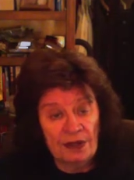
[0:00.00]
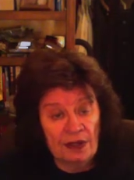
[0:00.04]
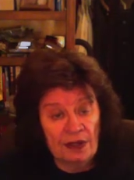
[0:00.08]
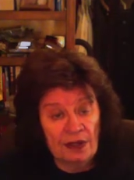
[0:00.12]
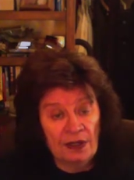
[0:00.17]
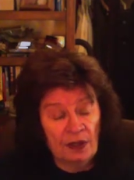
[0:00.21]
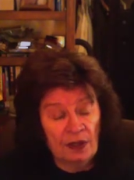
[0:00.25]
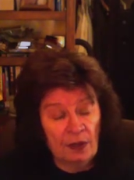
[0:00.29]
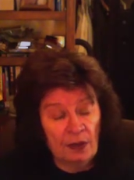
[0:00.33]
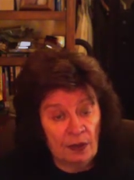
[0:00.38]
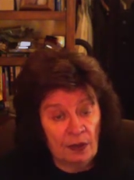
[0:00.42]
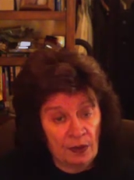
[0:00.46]

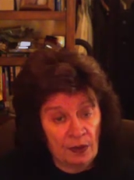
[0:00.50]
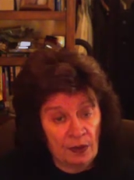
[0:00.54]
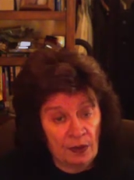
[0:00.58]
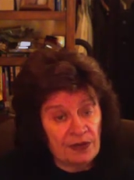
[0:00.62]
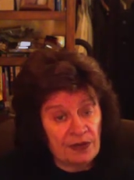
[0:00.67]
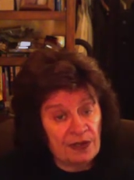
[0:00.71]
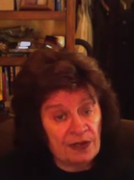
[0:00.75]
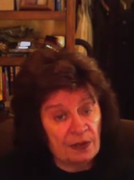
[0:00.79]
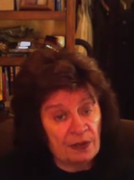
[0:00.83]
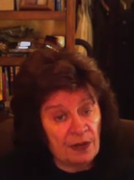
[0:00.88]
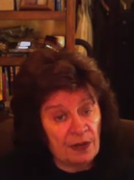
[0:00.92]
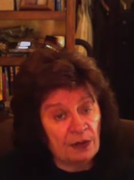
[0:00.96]
with
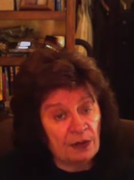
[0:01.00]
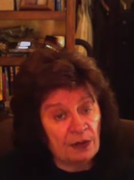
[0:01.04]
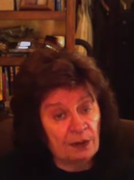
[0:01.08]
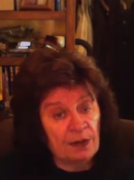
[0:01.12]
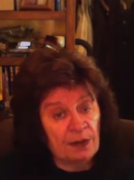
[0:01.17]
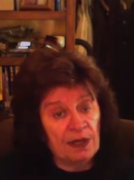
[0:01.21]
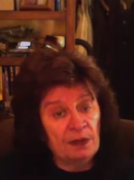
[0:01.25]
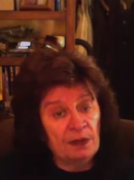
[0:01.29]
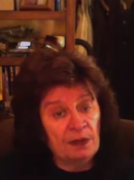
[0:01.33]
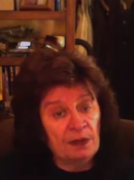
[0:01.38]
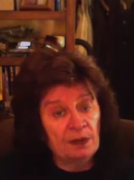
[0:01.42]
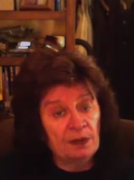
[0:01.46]
some other
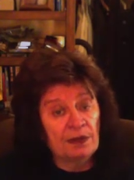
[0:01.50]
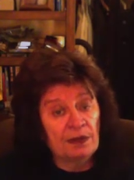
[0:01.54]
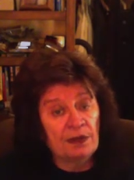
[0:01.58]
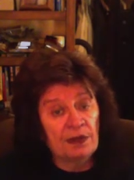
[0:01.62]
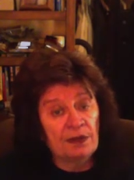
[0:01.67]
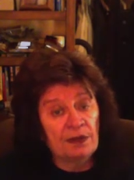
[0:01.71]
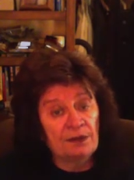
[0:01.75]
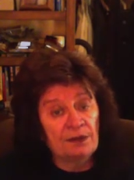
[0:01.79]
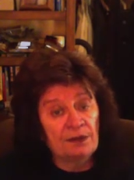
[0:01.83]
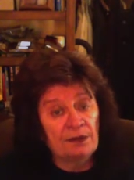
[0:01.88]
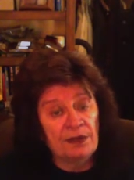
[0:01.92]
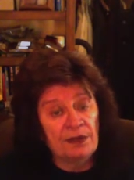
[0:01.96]
people
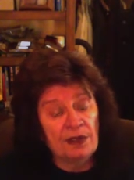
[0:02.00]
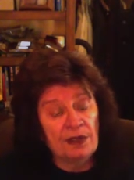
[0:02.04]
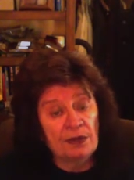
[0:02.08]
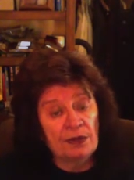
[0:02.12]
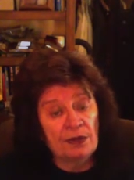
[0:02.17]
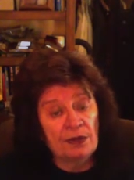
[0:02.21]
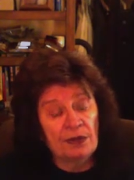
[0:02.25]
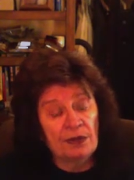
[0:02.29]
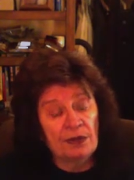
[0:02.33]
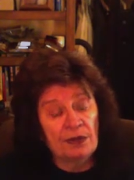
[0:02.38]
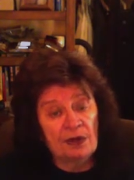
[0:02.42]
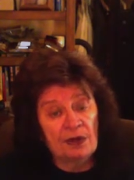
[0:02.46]
are
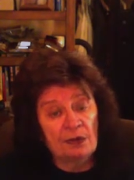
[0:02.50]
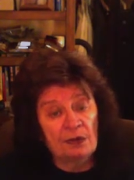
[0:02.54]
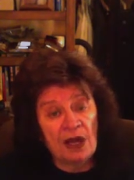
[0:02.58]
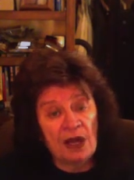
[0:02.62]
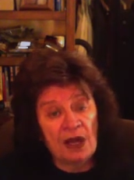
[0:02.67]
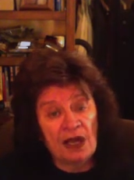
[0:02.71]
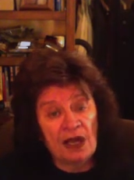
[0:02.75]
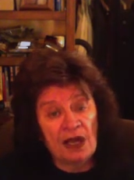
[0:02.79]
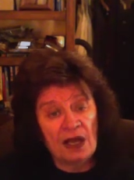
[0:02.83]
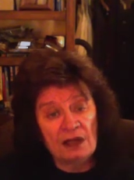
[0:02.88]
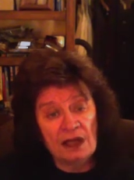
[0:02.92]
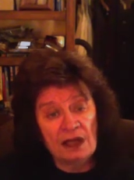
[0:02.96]
featured on
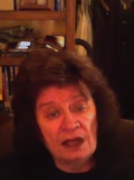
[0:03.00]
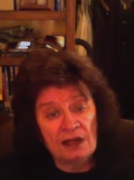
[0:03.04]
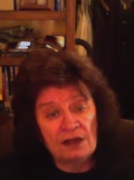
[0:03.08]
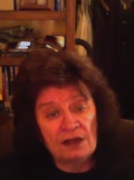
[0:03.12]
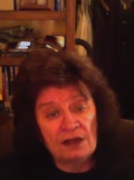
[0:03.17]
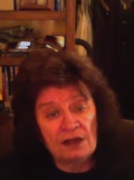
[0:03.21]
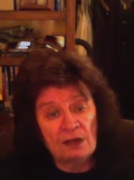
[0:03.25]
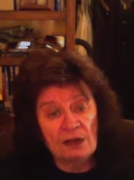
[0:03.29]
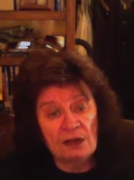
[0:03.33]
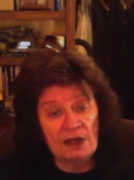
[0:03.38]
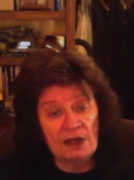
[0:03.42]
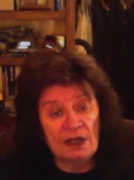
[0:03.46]
my
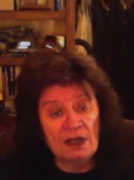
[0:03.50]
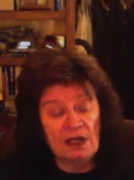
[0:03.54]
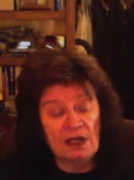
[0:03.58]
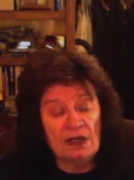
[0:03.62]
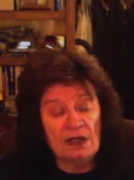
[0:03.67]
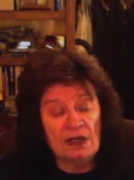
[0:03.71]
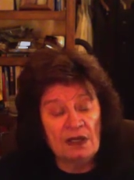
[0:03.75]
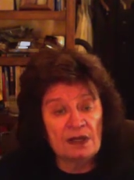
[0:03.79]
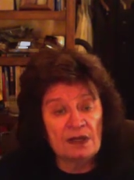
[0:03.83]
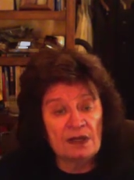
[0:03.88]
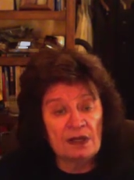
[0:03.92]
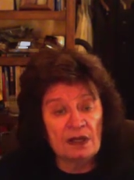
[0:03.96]
latest
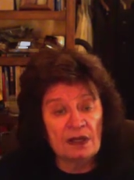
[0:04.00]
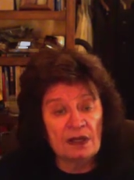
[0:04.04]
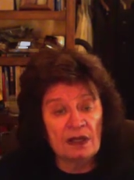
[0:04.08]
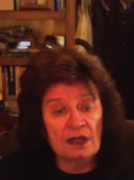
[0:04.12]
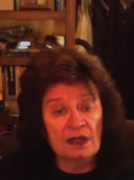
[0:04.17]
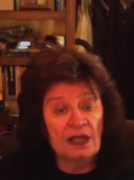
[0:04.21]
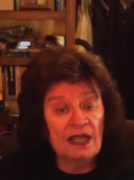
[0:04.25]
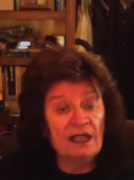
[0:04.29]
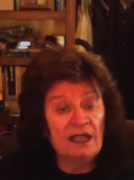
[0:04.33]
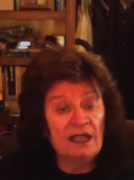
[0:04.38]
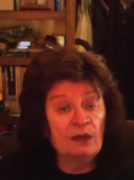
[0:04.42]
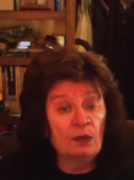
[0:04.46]
release, a
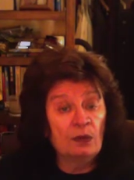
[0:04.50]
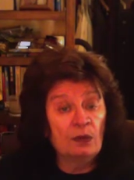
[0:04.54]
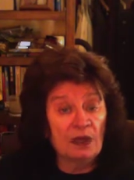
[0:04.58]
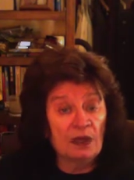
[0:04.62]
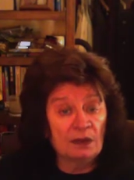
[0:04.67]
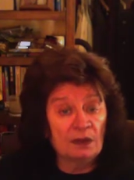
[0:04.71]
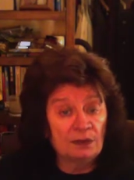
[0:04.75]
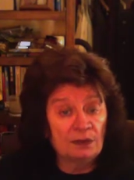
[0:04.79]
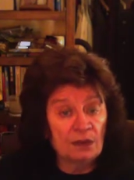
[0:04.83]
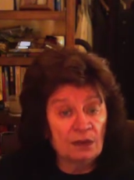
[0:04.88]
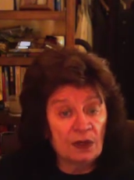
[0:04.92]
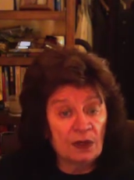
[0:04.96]
late
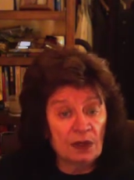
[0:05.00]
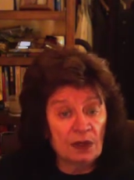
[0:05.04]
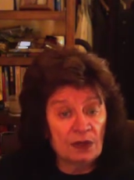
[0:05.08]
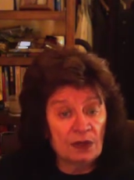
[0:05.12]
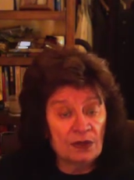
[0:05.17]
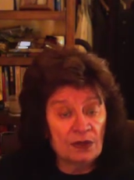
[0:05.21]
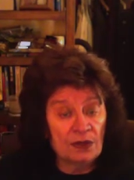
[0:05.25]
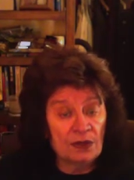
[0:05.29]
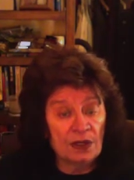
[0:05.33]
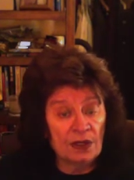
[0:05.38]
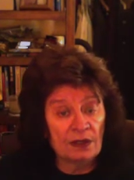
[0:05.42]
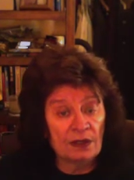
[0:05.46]
one on
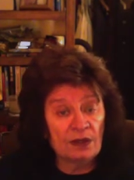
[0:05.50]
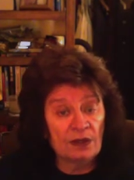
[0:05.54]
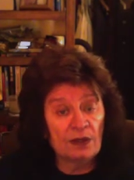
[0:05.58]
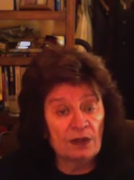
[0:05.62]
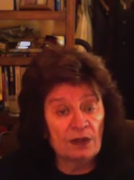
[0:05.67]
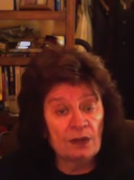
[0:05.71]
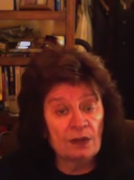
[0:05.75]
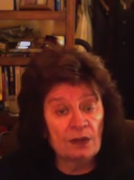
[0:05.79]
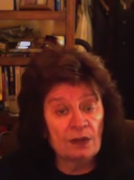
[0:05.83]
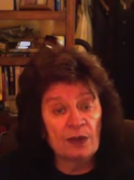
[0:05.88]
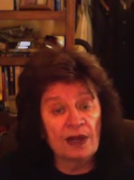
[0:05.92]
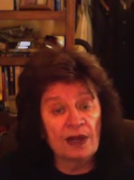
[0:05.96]
Chicken
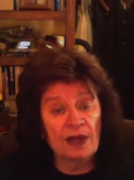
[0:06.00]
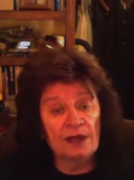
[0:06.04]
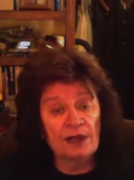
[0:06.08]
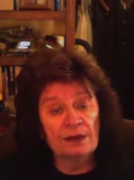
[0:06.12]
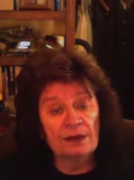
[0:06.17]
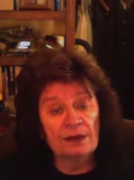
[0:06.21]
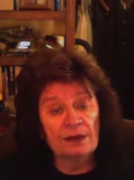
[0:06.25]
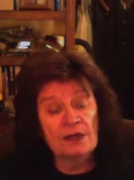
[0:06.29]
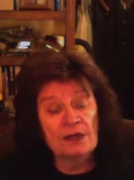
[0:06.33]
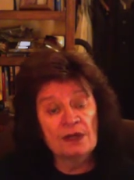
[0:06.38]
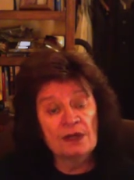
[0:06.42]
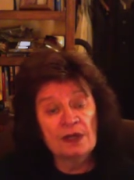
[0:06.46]
Coup
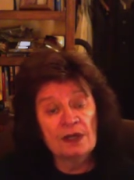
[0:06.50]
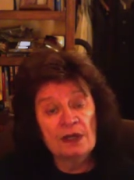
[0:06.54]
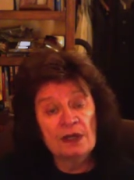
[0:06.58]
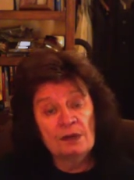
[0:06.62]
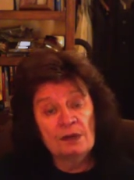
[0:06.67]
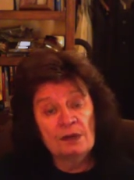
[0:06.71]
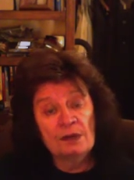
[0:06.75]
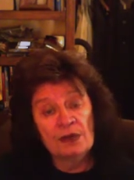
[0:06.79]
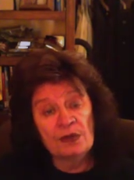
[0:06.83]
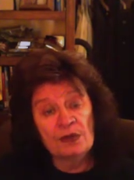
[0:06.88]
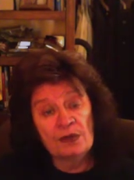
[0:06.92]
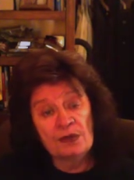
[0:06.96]
Records,
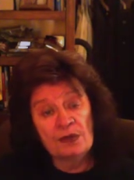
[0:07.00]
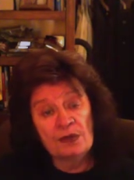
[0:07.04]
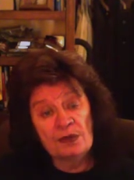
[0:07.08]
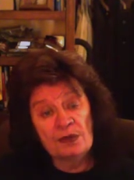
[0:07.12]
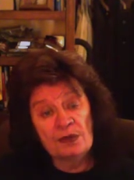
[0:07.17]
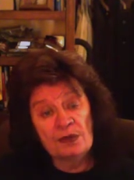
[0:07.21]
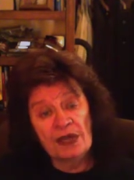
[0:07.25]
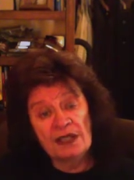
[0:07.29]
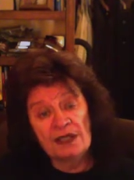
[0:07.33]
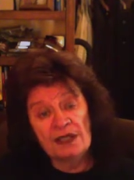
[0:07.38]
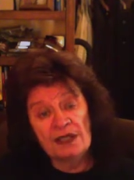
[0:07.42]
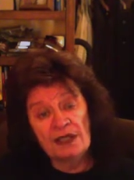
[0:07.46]
produced
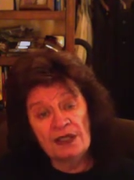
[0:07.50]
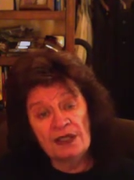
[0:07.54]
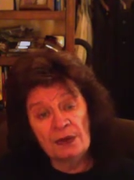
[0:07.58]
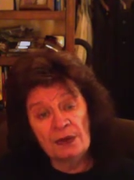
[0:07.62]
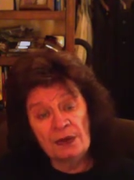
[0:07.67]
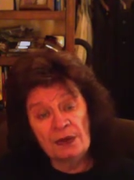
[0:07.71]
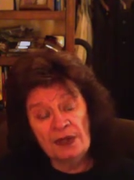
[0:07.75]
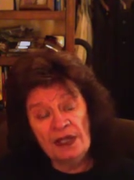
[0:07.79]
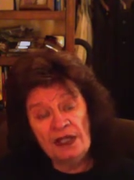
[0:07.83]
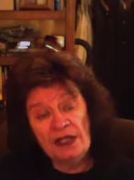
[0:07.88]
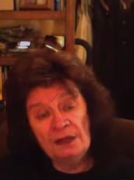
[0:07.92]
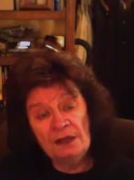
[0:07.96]
by
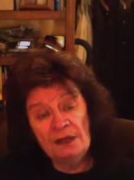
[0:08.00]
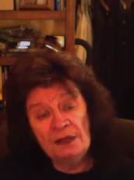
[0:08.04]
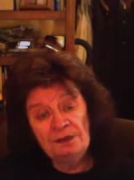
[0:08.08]
Tony.